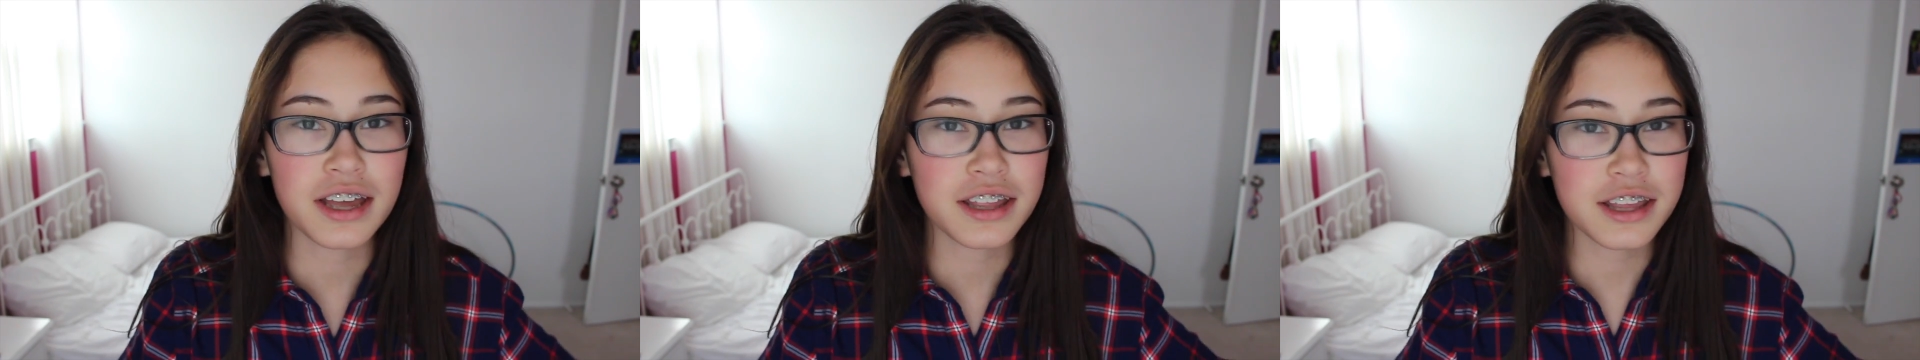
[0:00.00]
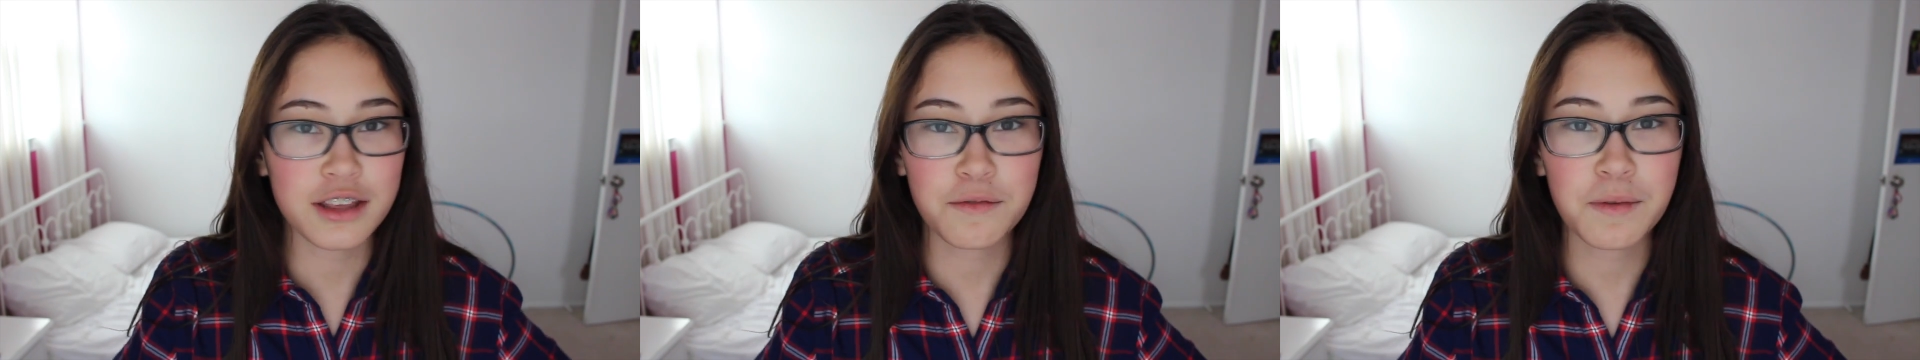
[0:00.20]

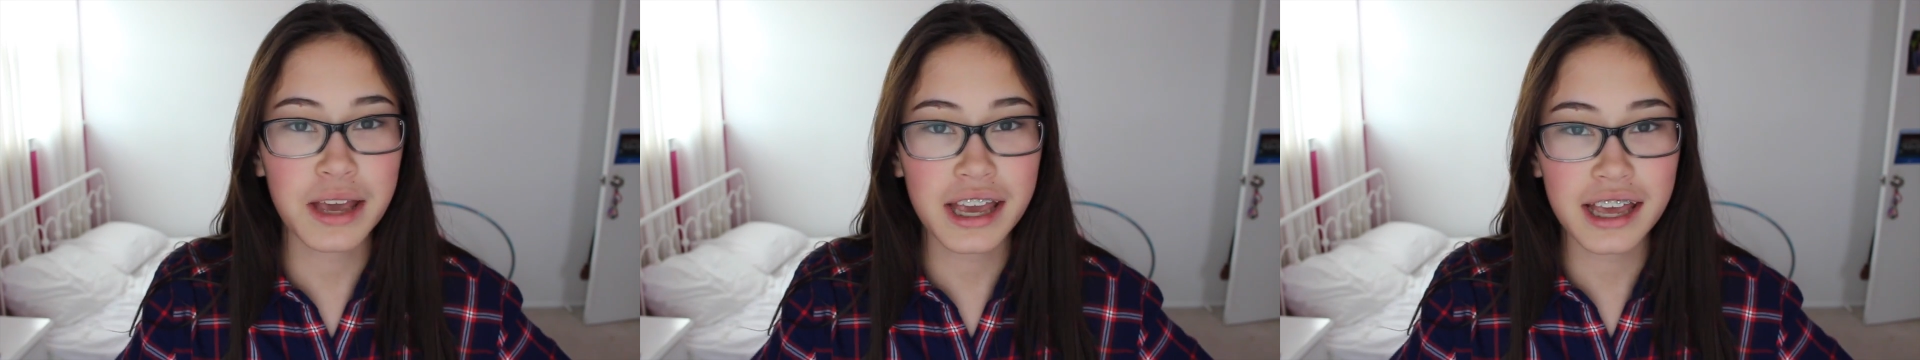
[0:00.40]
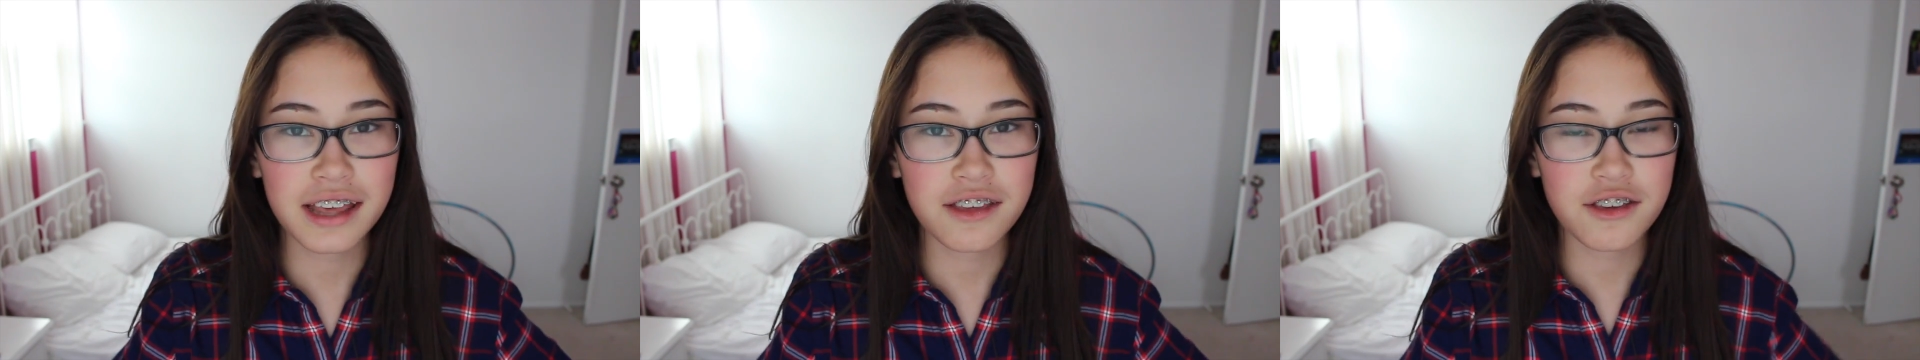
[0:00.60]
this
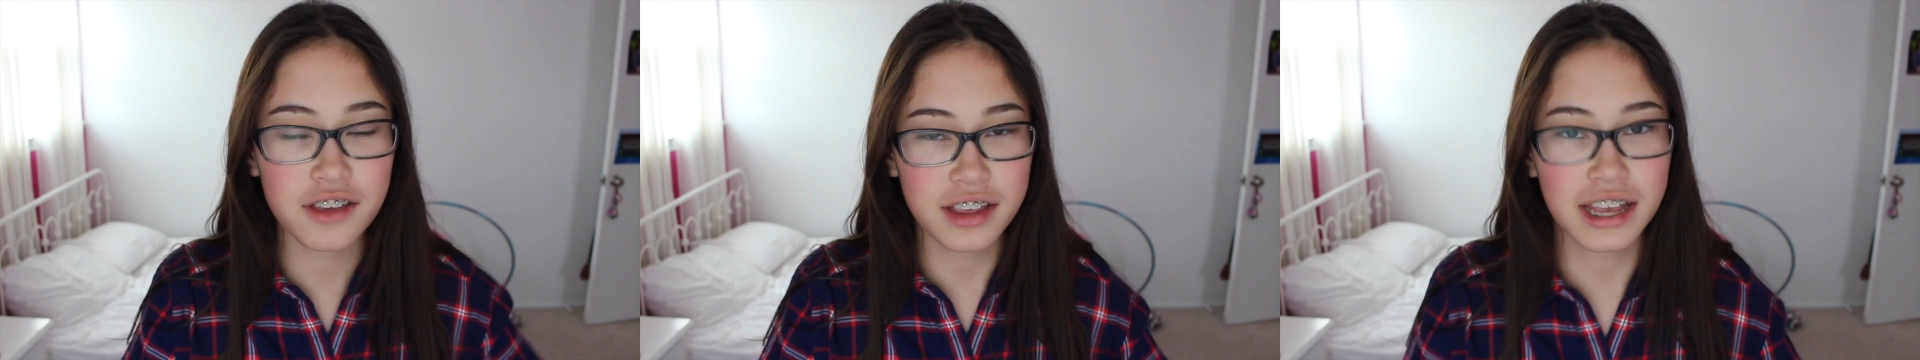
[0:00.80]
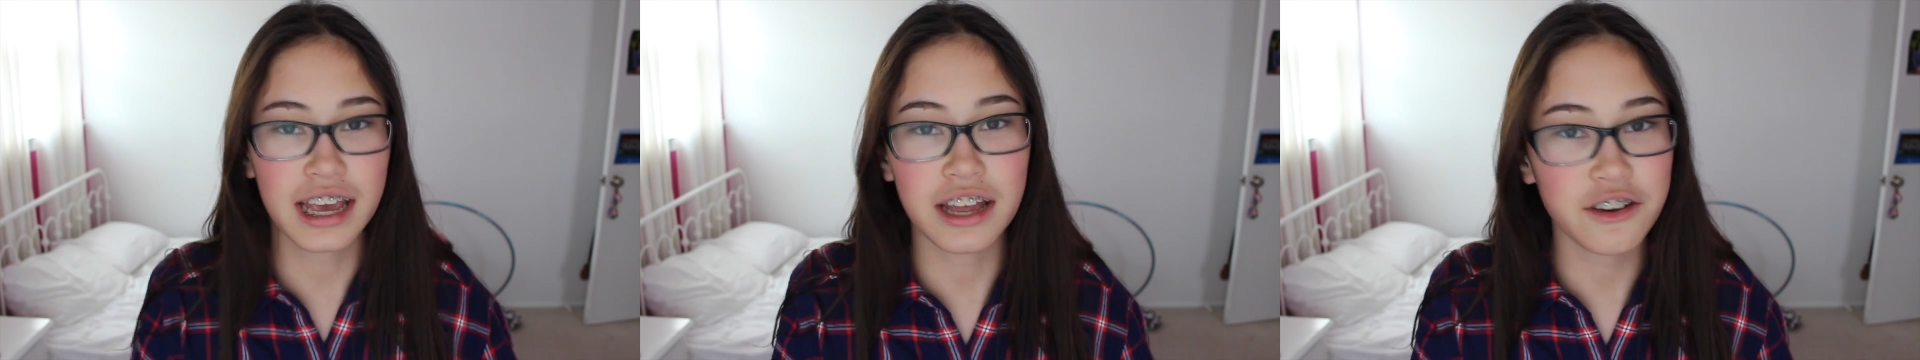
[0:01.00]
week is
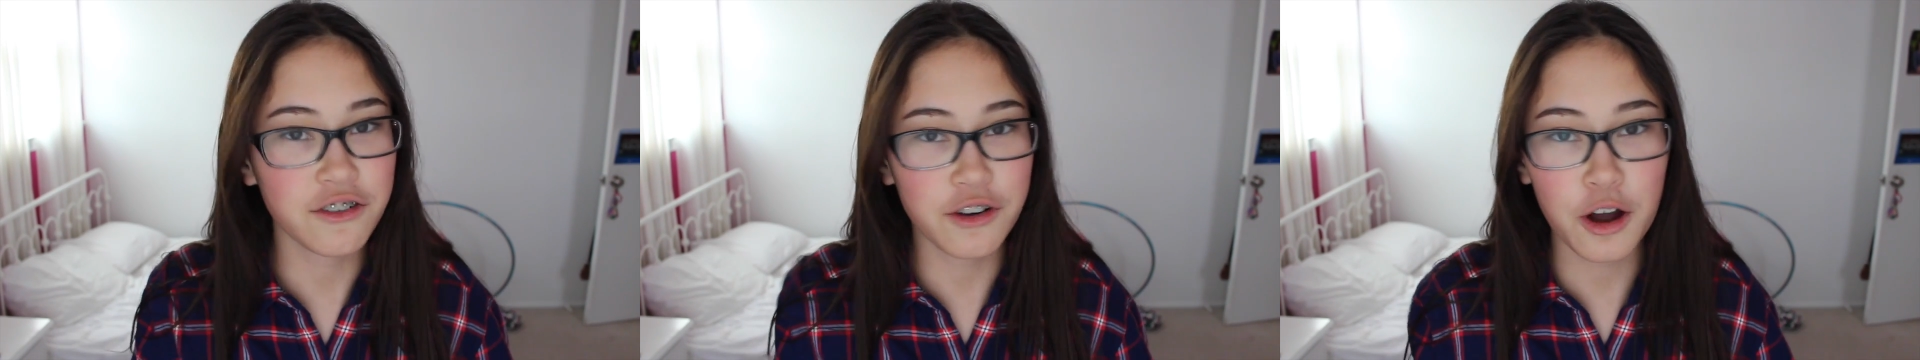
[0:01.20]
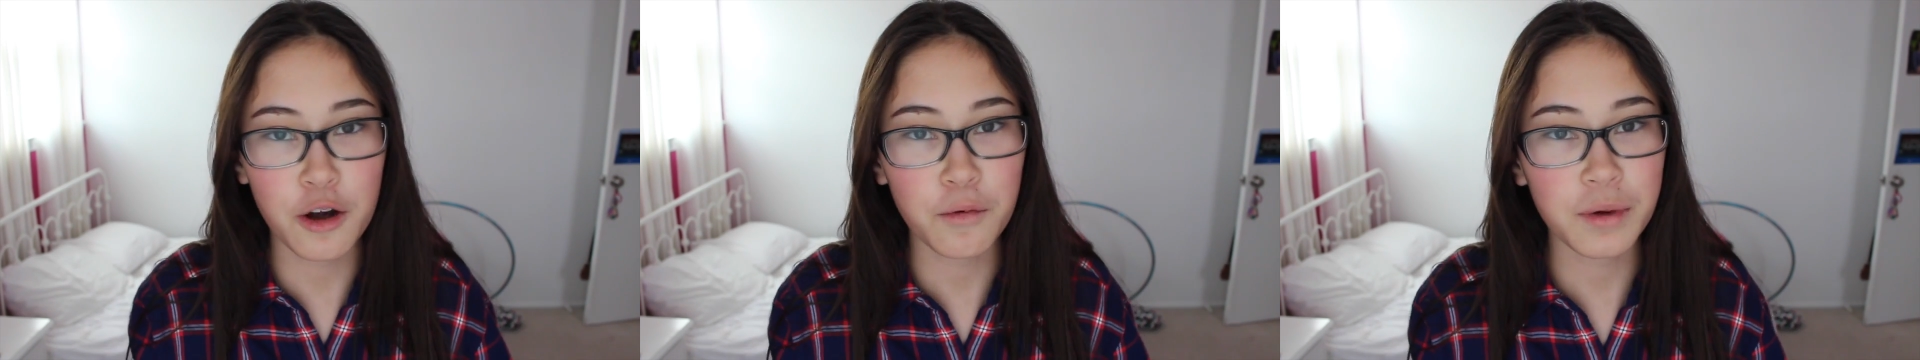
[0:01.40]
just
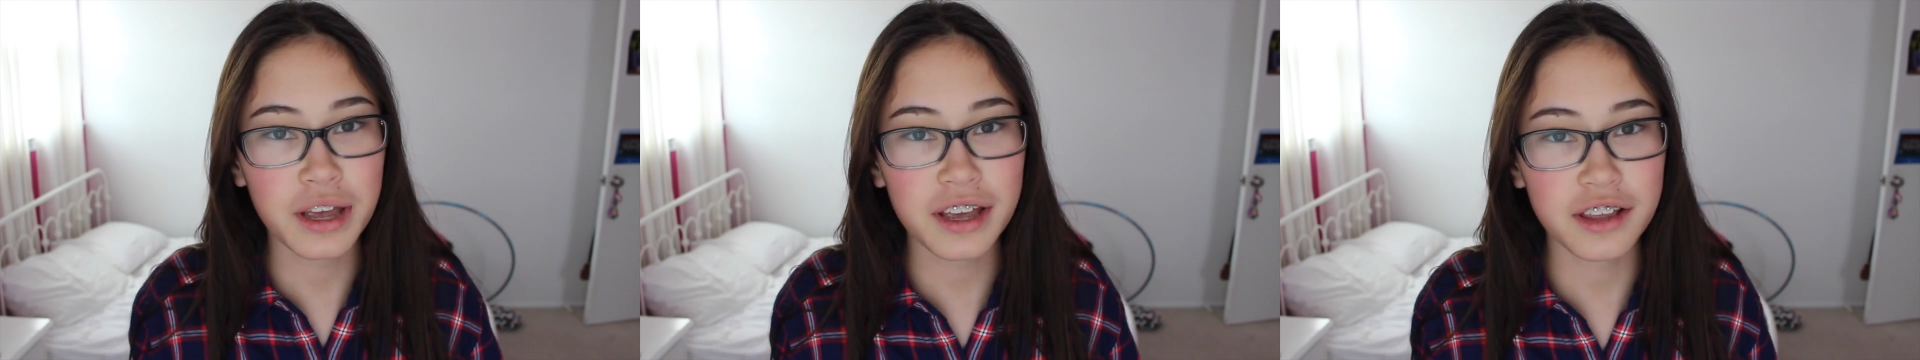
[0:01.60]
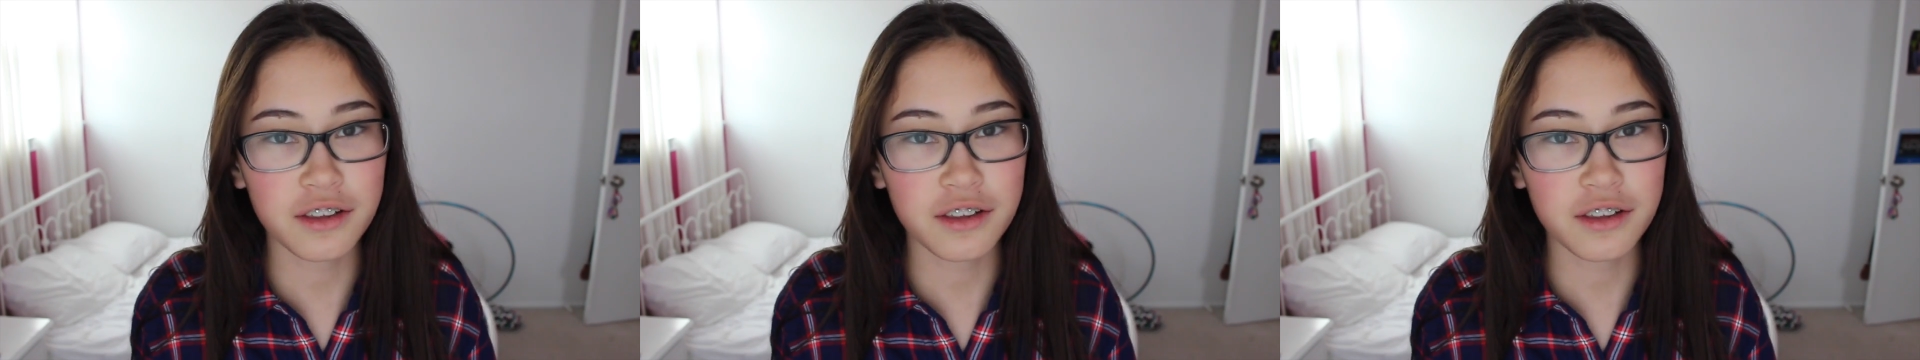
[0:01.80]
intro week,